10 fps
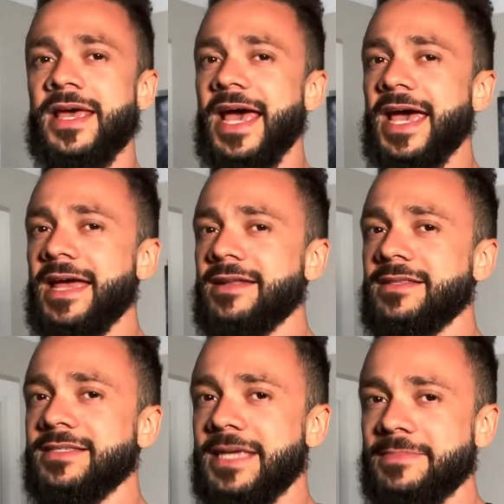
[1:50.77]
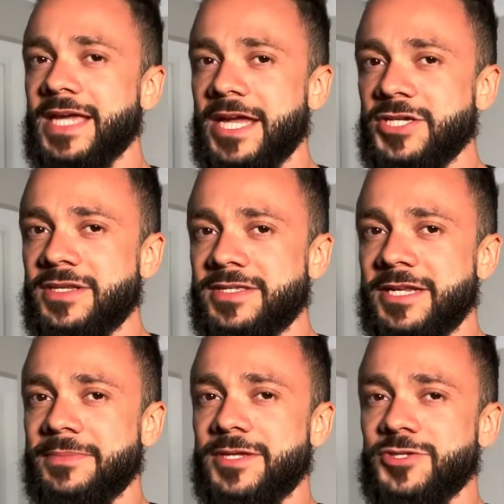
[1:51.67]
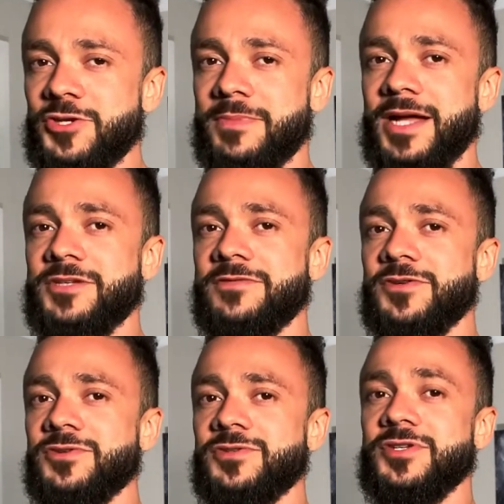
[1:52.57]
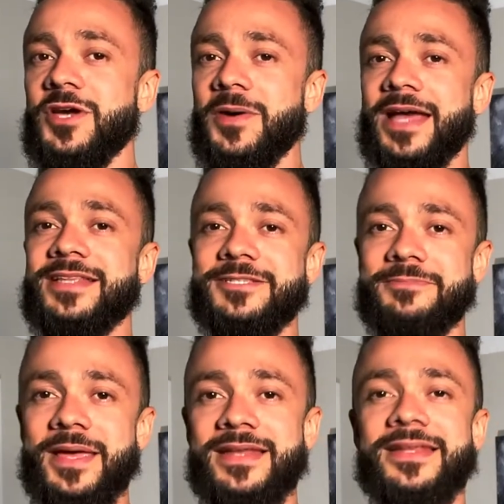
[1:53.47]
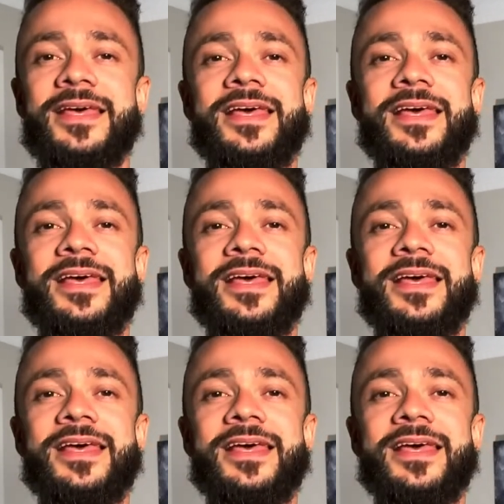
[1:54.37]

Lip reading: and the temptation is going to be too much for you to go out and spend,